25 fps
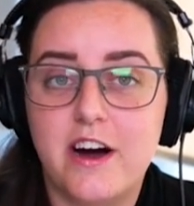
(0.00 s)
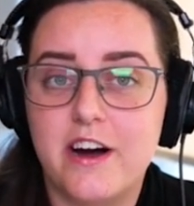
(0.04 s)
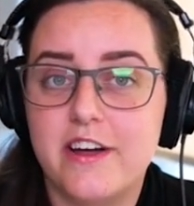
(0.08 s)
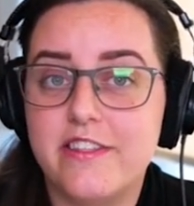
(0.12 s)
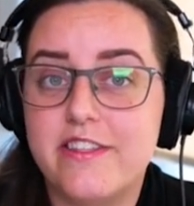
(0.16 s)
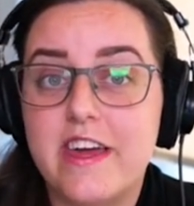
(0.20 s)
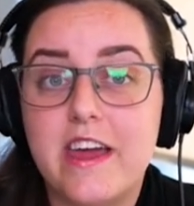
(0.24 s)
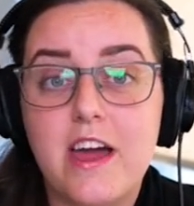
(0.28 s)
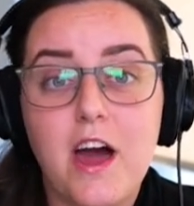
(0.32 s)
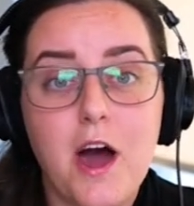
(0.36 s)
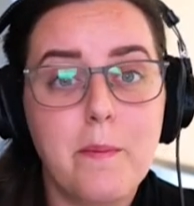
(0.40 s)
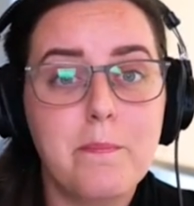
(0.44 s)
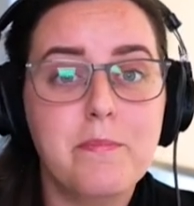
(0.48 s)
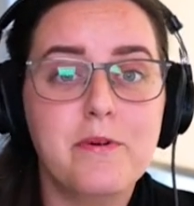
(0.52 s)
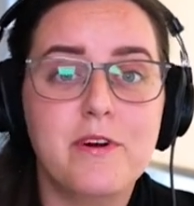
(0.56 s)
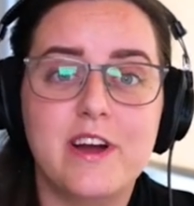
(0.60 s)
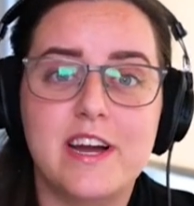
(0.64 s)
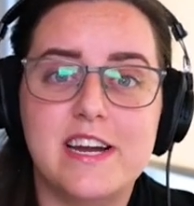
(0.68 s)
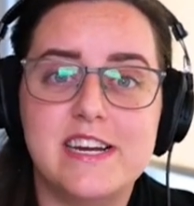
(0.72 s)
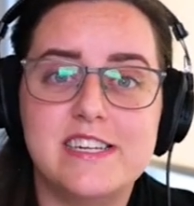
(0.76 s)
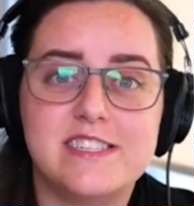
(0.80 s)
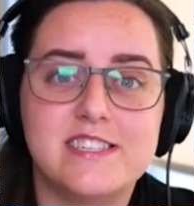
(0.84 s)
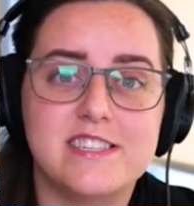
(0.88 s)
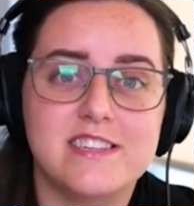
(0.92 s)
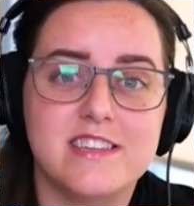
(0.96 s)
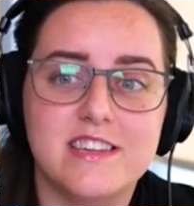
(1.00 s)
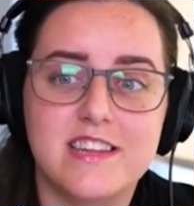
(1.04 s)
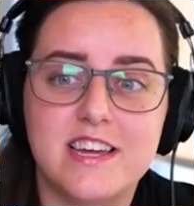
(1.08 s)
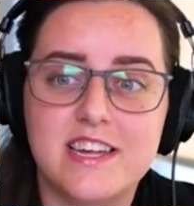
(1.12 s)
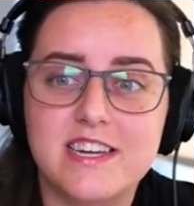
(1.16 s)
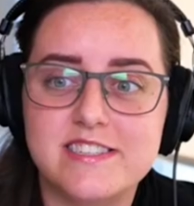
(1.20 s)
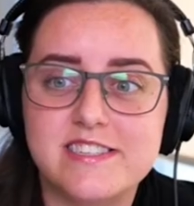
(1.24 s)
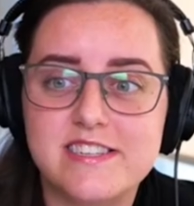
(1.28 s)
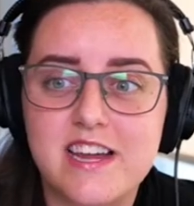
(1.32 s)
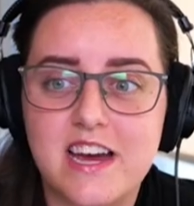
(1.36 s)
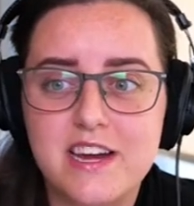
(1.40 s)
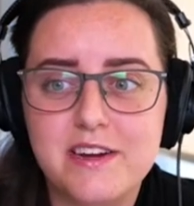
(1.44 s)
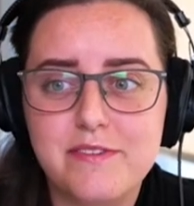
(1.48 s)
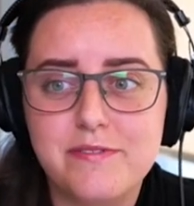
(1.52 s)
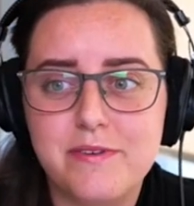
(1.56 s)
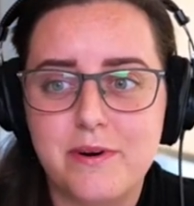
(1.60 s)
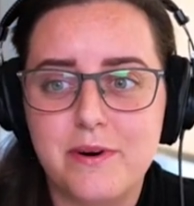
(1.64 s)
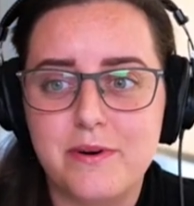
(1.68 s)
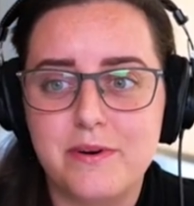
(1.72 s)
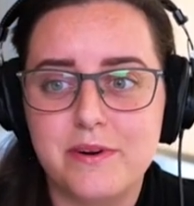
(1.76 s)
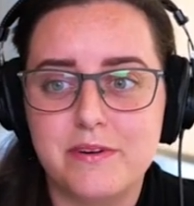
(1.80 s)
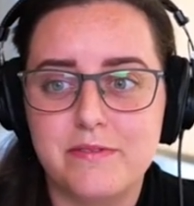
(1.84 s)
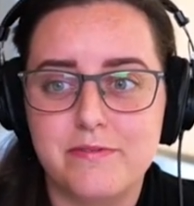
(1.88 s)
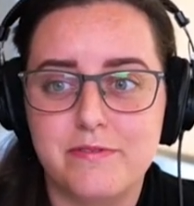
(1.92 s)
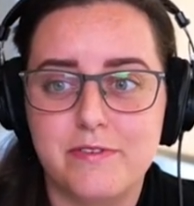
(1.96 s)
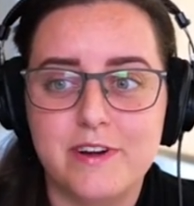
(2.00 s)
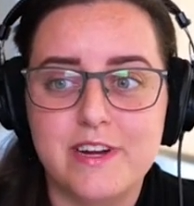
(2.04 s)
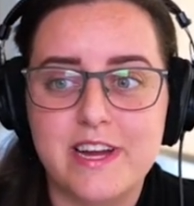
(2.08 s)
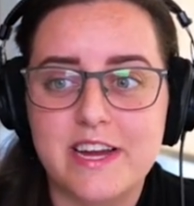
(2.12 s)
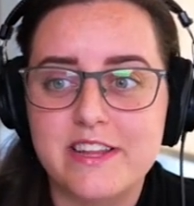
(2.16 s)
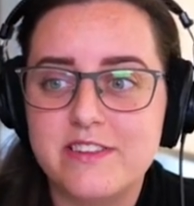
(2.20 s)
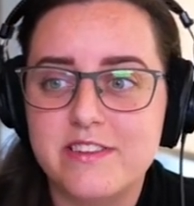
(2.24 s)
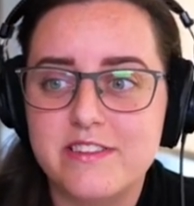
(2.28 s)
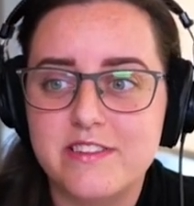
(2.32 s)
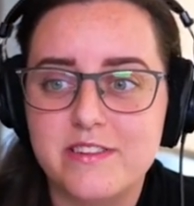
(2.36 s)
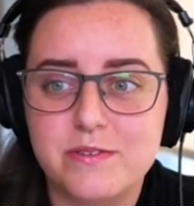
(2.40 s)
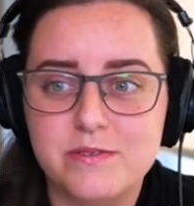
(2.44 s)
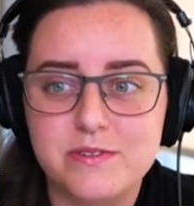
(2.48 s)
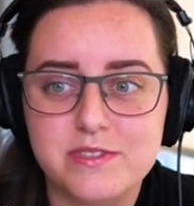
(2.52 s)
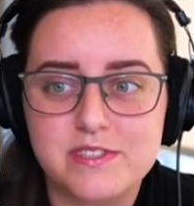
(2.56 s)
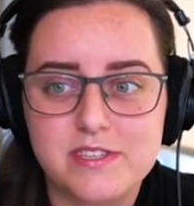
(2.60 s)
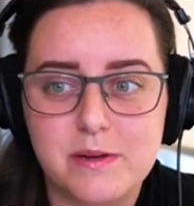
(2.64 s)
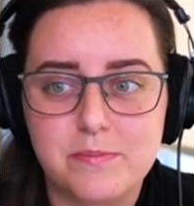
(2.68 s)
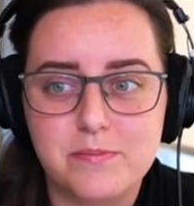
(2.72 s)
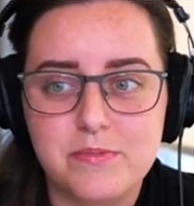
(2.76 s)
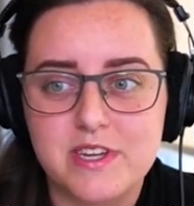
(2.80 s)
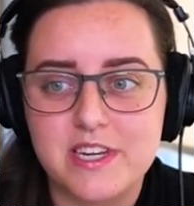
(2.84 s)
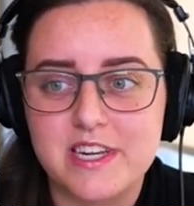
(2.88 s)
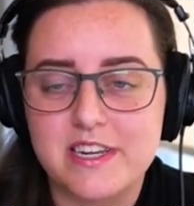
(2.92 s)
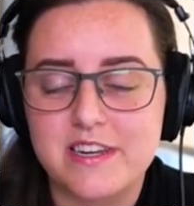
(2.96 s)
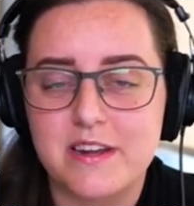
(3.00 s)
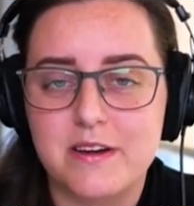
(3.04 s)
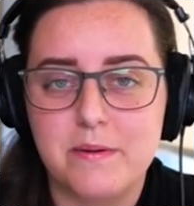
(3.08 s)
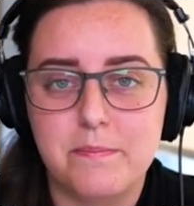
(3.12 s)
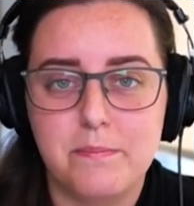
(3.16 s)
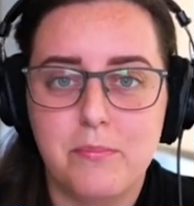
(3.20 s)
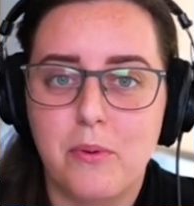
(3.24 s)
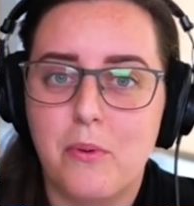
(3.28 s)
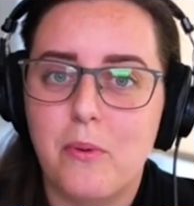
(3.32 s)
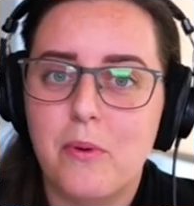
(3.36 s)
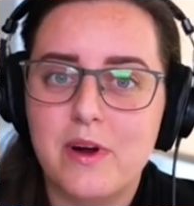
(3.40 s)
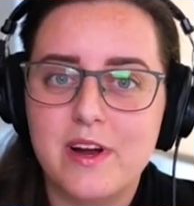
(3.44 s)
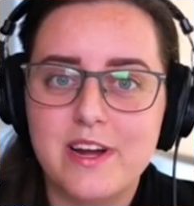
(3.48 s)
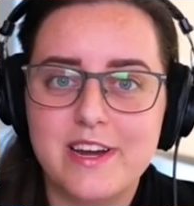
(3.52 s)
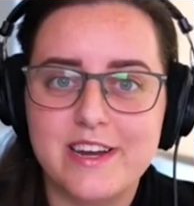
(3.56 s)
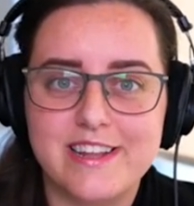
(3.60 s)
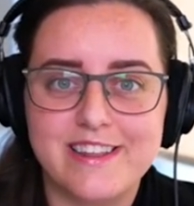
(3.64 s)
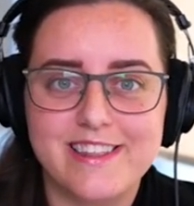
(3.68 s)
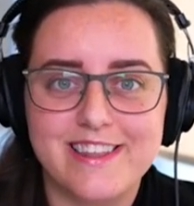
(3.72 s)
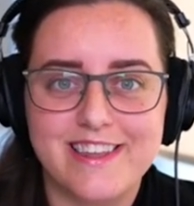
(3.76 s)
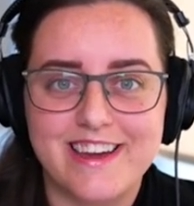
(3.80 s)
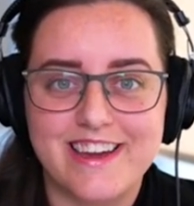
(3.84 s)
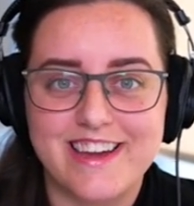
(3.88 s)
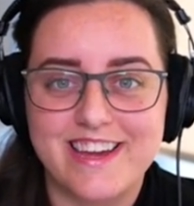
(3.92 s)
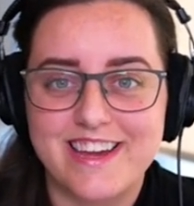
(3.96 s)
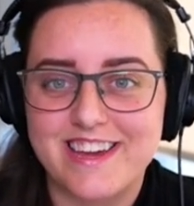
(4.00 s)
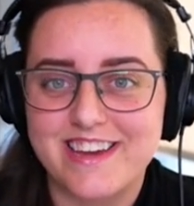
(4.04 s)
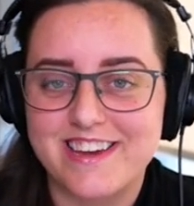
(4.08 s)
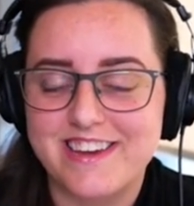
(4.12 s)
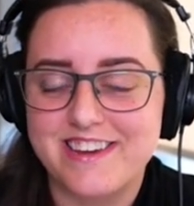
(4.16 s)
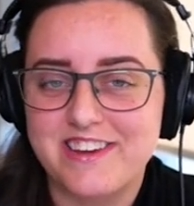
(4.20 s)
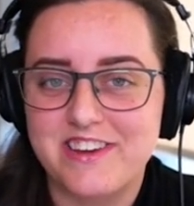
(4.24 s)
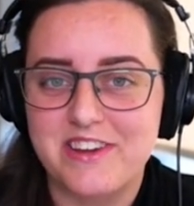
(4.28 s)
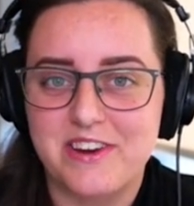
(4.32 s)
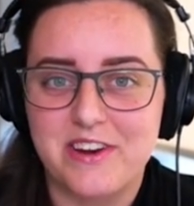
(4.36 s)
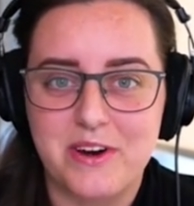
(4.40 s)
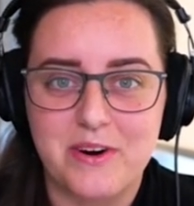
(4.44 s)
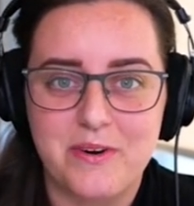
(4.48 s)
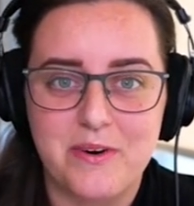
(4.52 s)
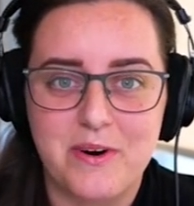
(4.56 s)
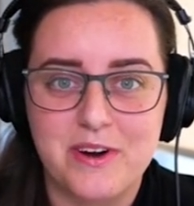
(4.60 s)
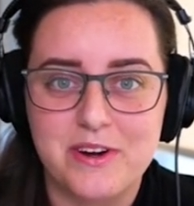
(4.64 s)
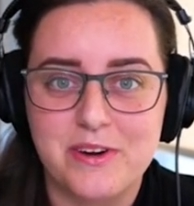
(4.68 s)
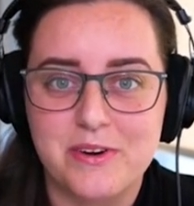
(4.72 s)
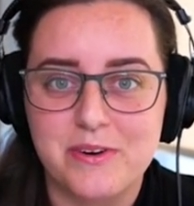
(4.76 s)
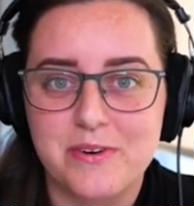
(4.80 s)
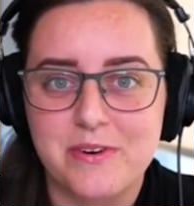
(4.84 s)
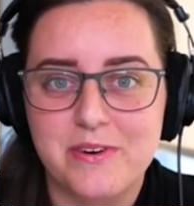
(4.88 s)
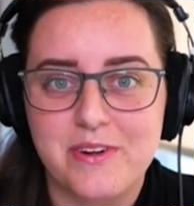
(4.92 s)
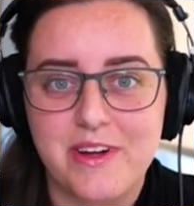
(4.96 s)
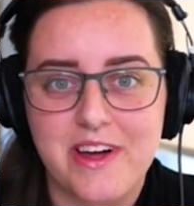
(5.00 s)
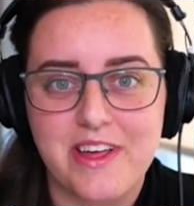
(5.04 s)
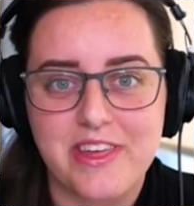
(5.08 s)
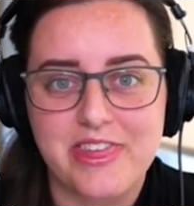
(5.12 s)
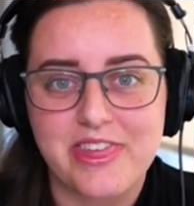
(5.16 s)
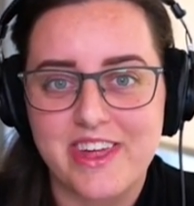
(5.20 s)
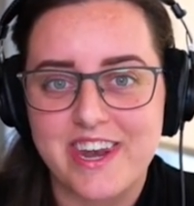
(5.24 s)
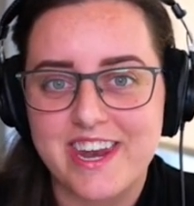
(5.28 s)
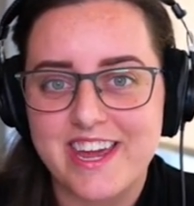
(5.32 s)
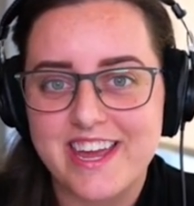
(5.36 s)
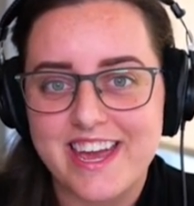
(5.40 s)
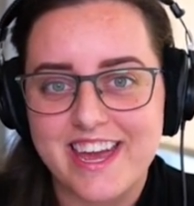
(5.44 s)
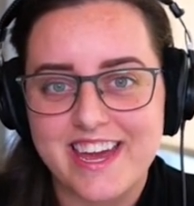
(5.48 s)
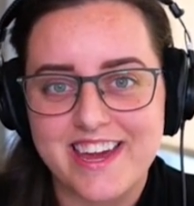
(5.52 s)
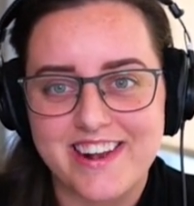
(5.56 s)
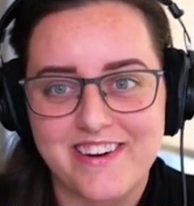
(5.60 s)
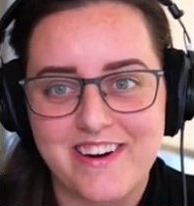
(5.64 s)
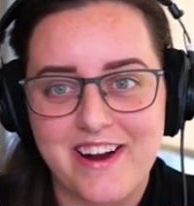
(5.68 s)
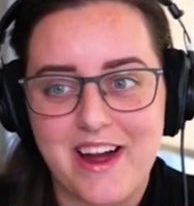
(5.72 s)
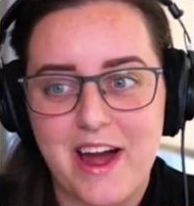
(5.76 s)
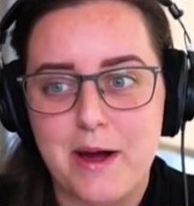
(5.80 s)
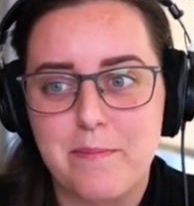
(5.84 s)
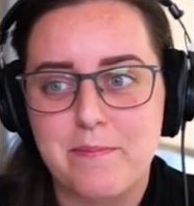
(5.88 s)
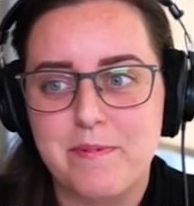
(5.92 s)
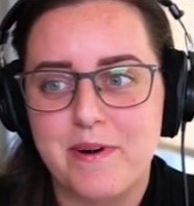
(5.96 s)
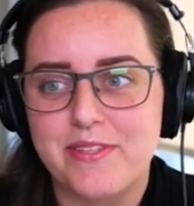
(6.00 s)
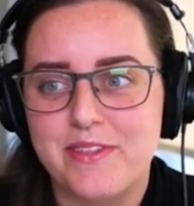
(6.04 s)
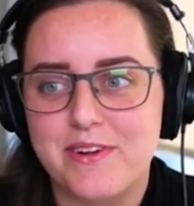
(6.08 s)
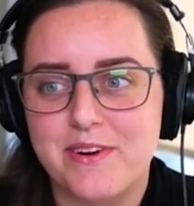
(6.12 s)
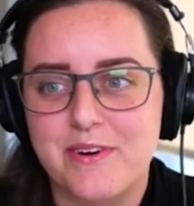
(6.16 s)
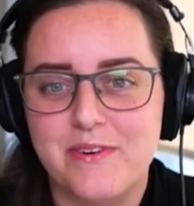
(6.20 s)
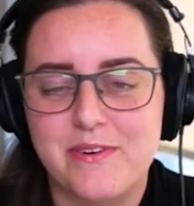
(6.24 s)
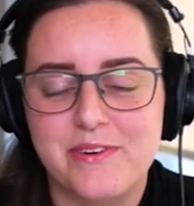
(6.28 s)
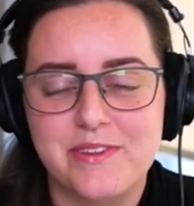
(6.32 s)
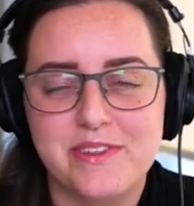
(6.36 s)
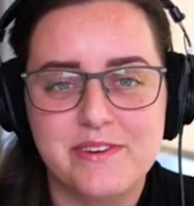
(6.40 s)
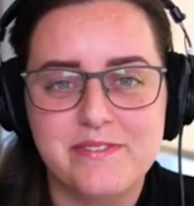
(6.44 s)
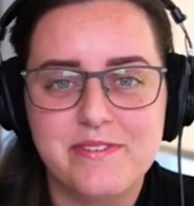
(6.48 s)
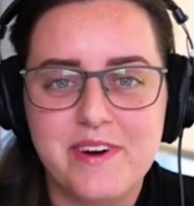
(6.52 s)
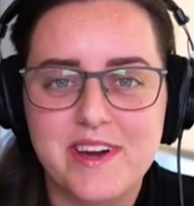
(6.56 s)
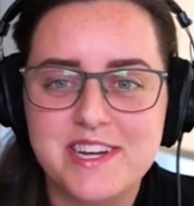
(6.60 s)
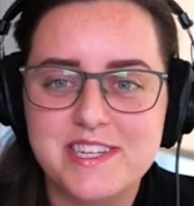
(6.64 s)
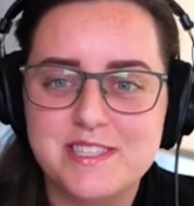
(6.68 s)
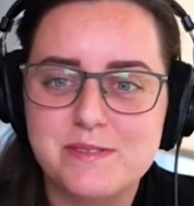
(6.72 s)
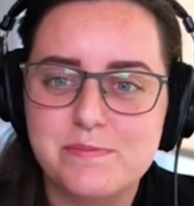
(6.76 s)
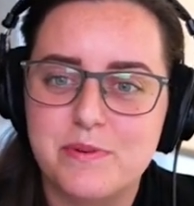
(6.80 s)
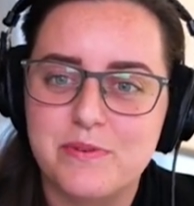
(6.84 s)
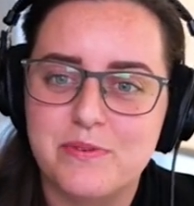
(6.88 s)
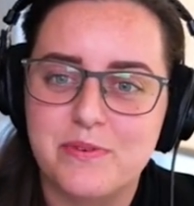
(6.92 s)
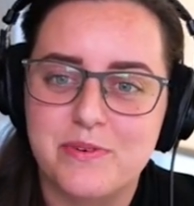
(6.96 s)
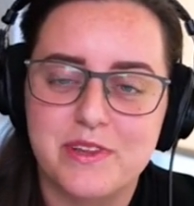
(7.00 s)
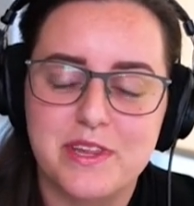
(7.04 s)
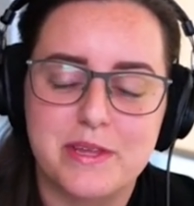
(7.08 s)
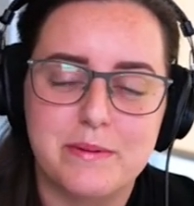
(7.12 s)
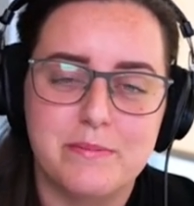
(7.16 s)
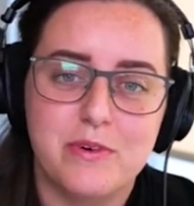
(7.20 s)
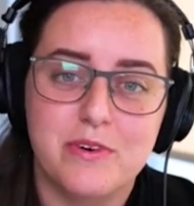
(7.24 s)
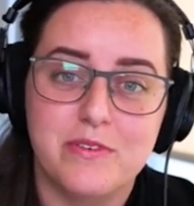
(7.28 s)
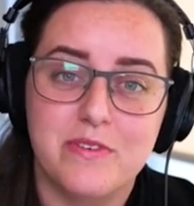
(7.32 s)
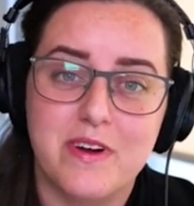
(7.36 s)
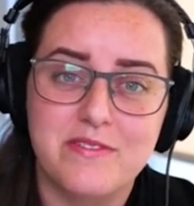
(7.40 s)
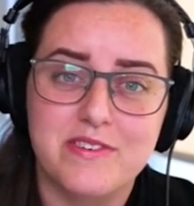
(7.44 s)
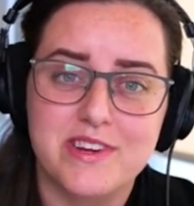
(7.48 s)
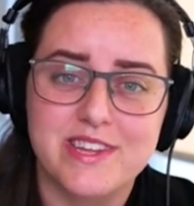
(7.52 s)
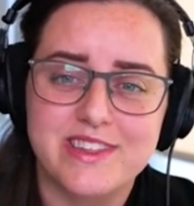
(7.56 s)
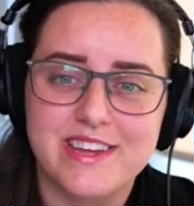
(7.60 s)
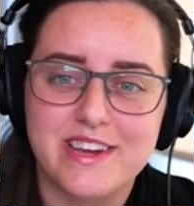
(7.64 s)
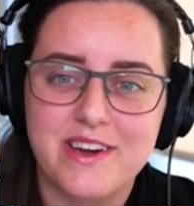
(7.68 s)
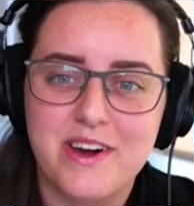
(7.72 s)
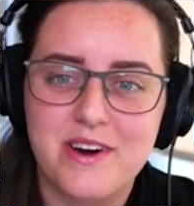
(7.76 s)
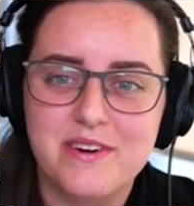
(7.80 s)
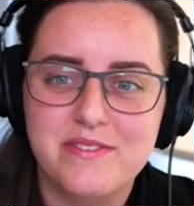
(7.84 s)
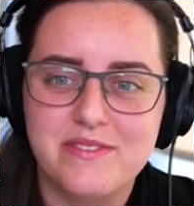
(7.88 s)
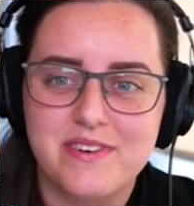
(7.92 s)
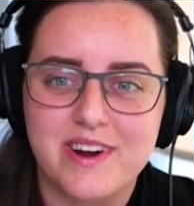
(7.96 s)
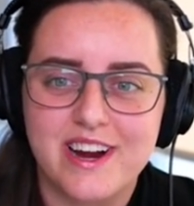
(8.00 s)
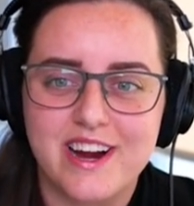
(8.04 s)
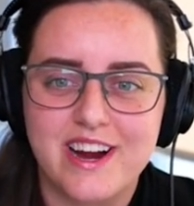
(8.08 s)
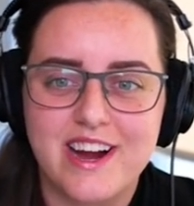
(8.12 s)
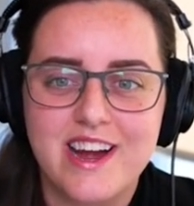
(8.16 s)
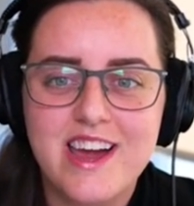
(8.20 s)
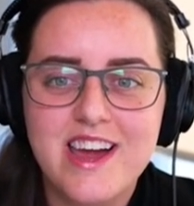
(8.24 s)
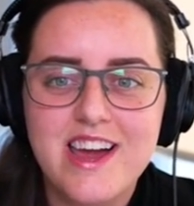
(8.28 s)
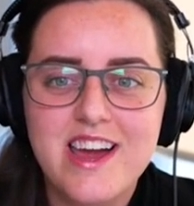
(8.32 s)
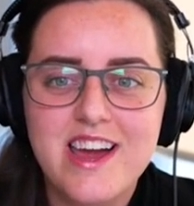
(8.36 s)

They upgrade to the latest iPhone and forget that there was something important like, a Google Authenticator app on their old device before they move everything over.